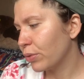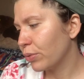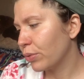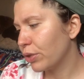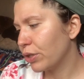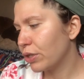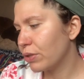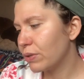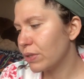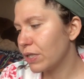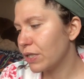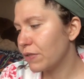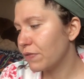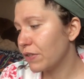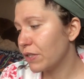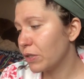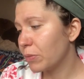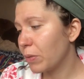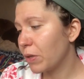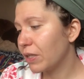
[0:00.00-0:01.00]
Reduces
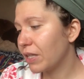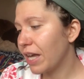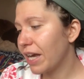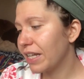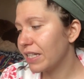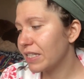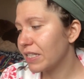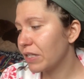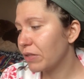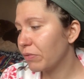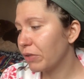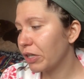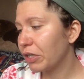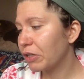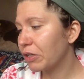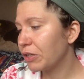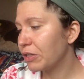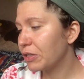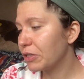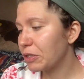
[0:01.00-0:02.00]
visible lines and
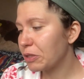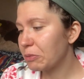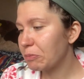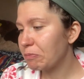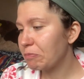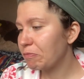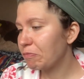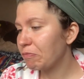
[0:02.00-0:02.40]
wrinkles.